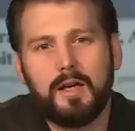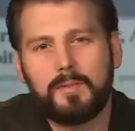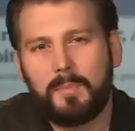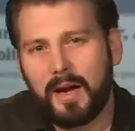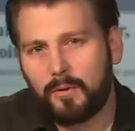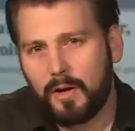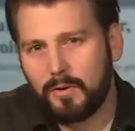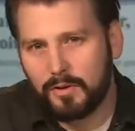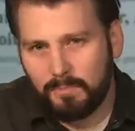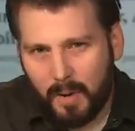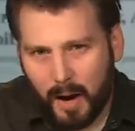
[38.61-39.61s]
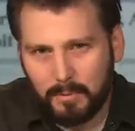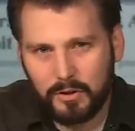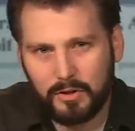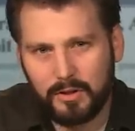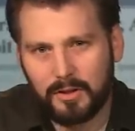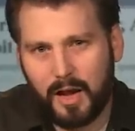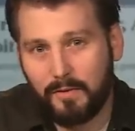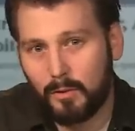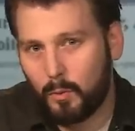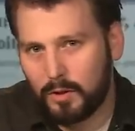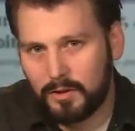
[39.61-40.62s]
His background is in publishing,
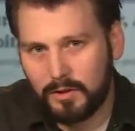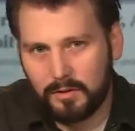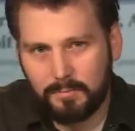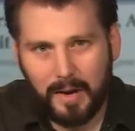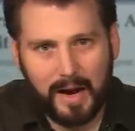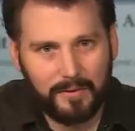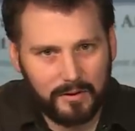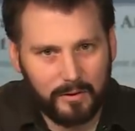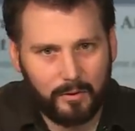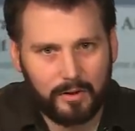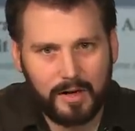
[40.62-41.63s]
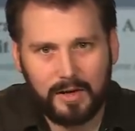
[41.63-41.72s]
having worked at Pantheon and